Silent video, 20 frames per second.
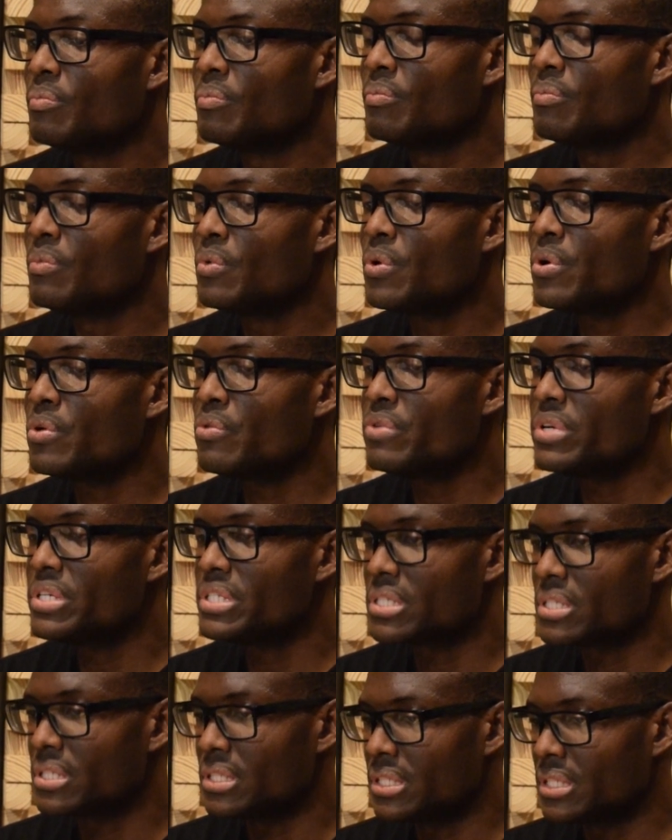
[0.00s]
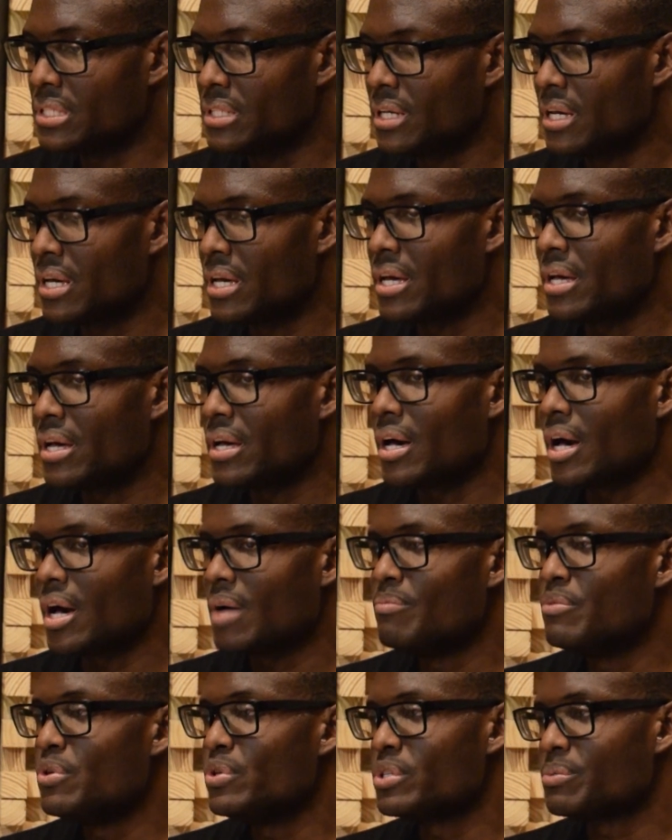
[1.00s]
more recently
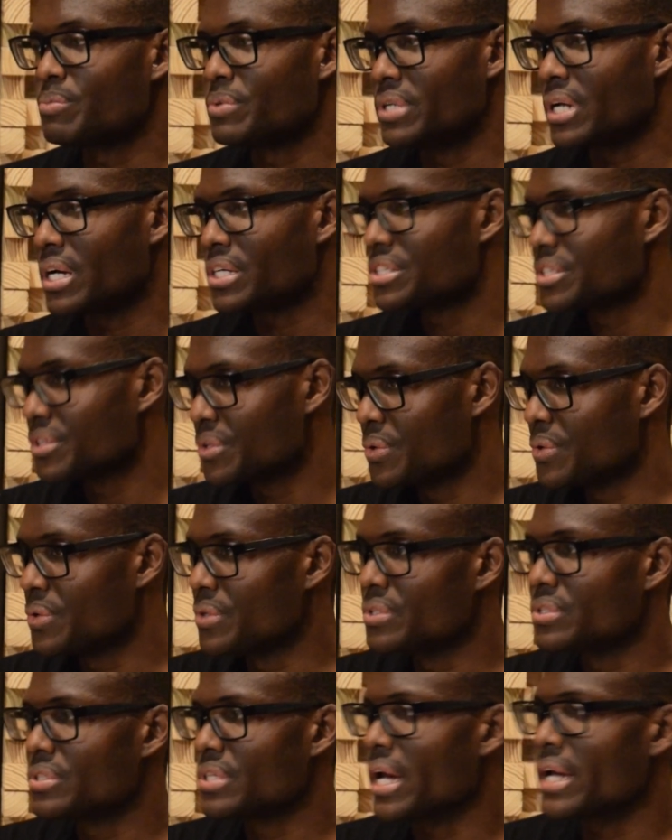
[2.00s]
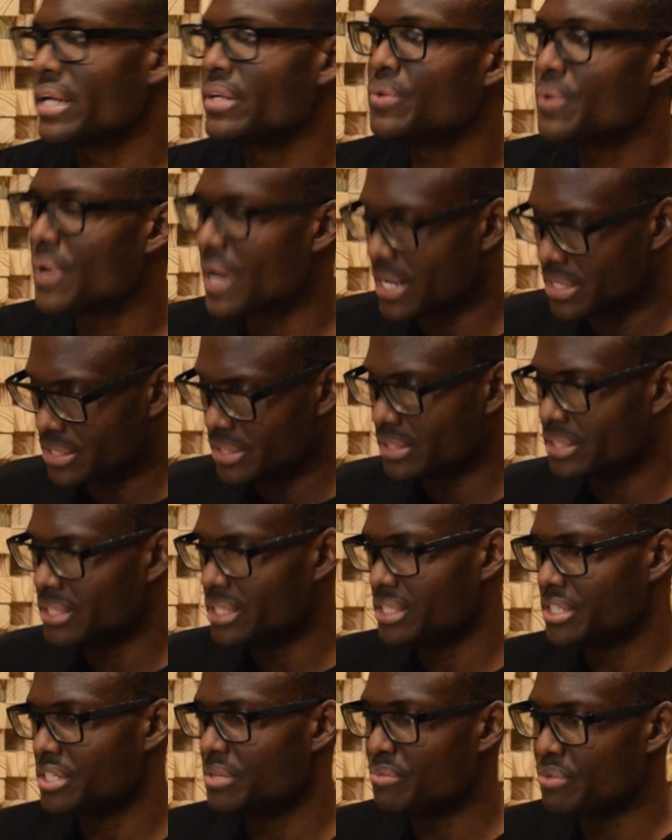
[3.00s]
a music production course. I don't actually
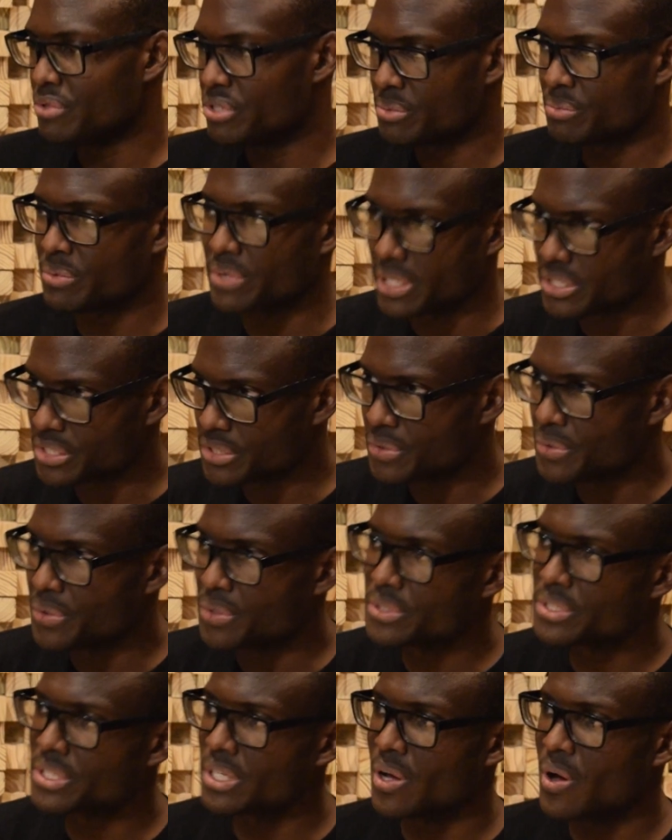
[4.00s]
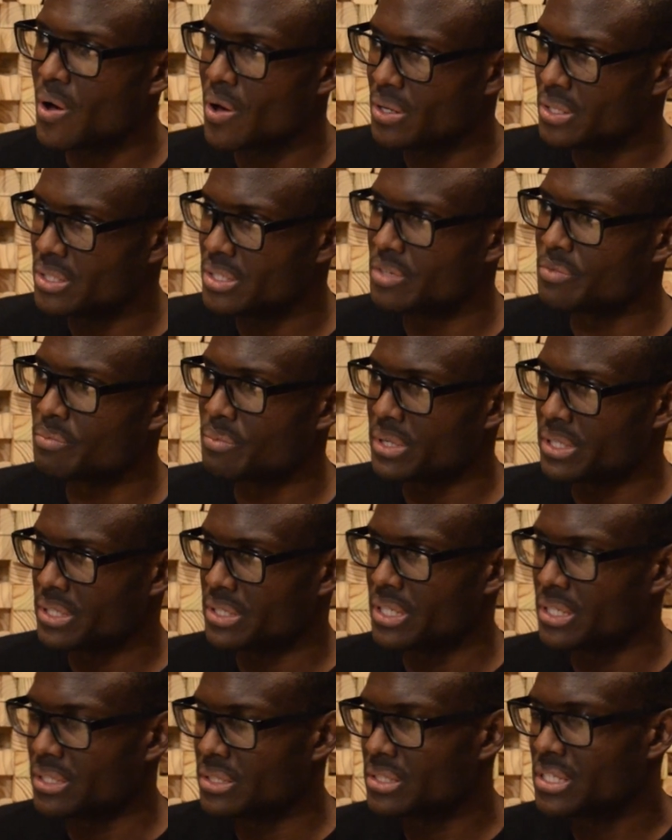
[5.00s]
teach a music production course, a colleague of
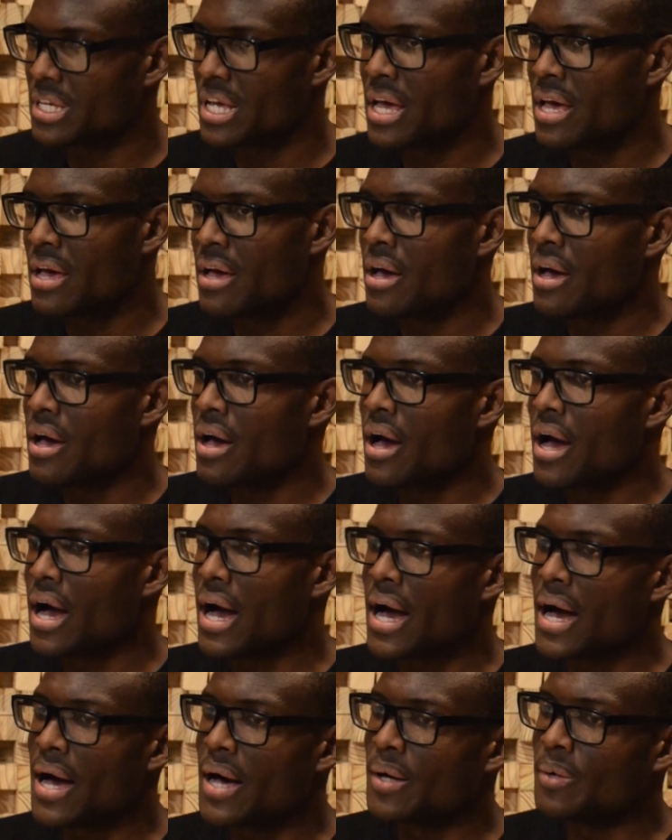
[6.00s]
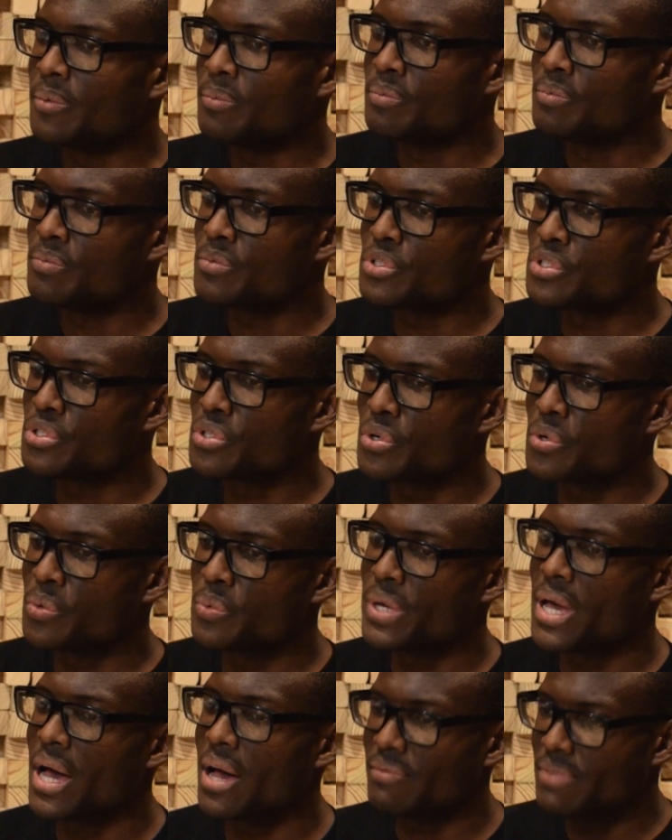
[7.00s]
mine does. So
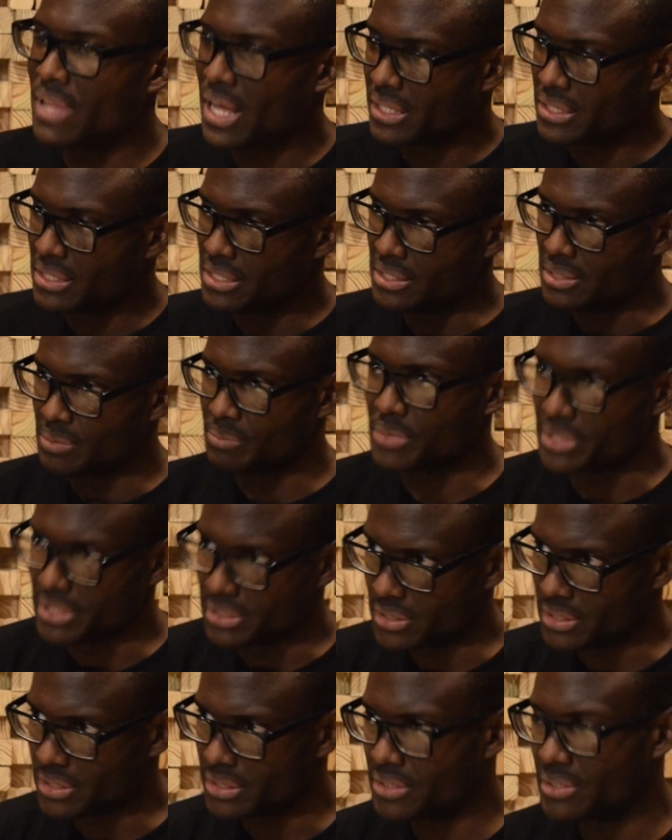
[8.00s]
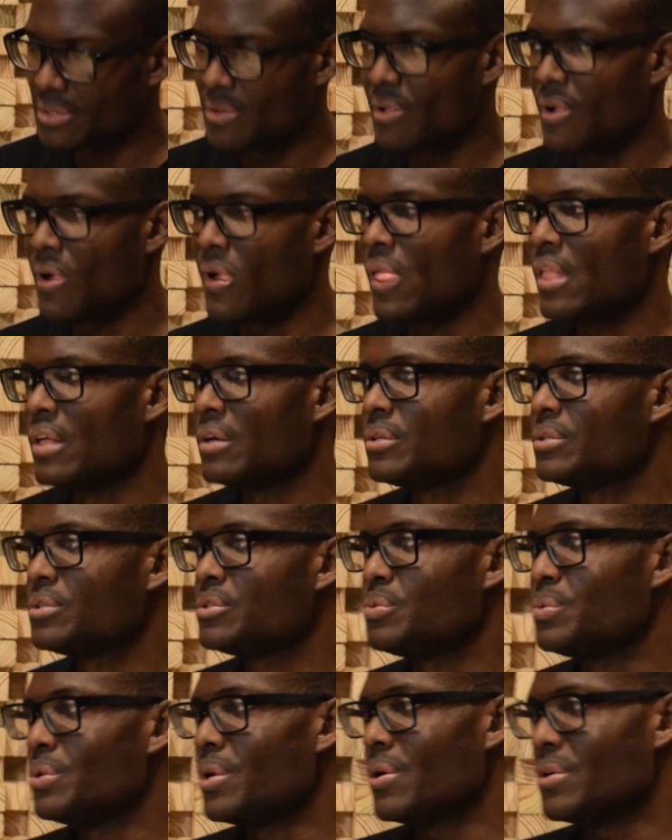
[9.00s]
we have that teaching business.
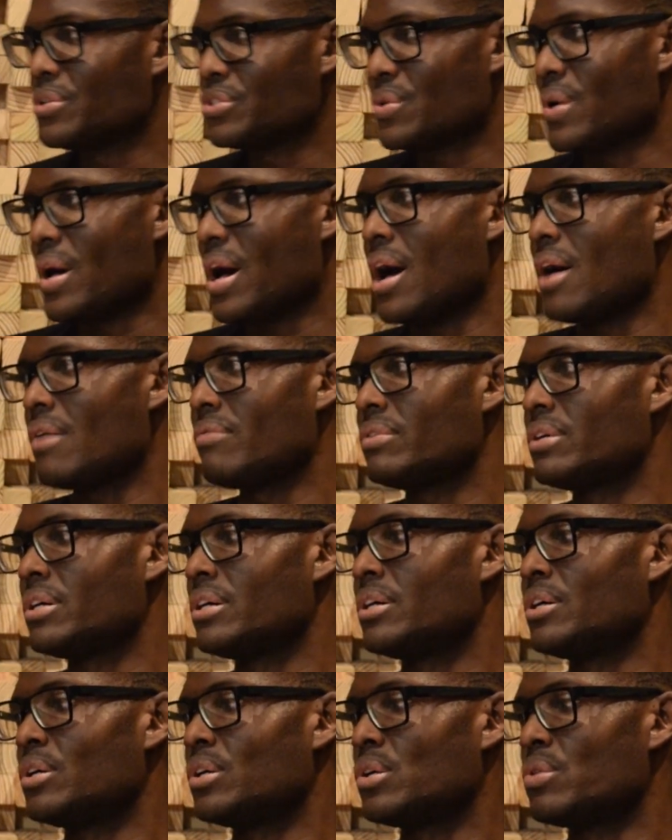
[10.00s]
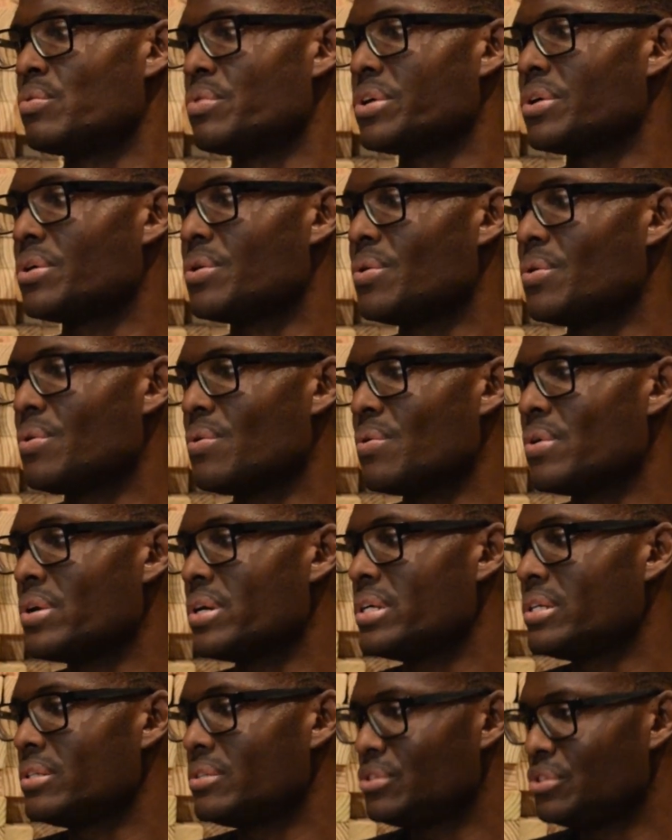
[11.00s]
We also have a
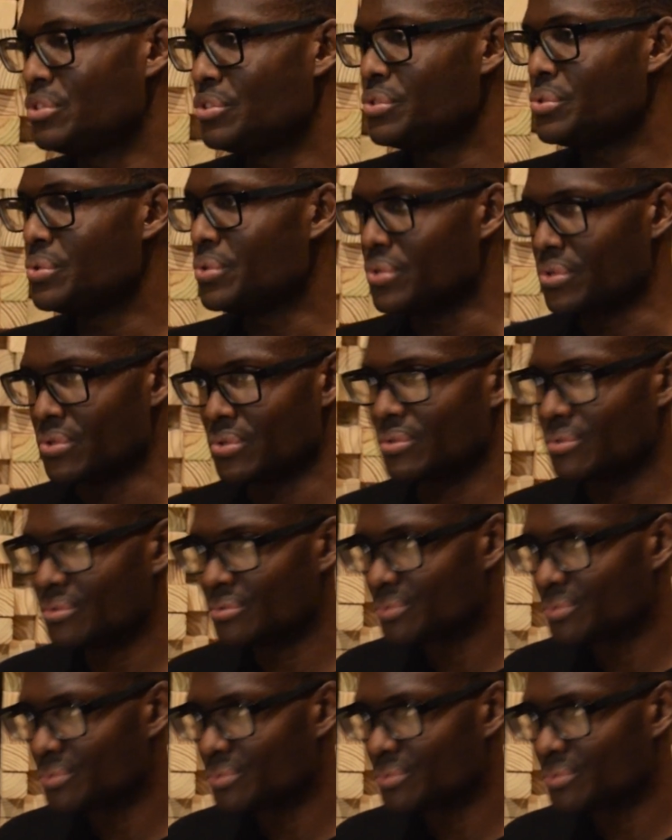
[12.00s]
recording studio,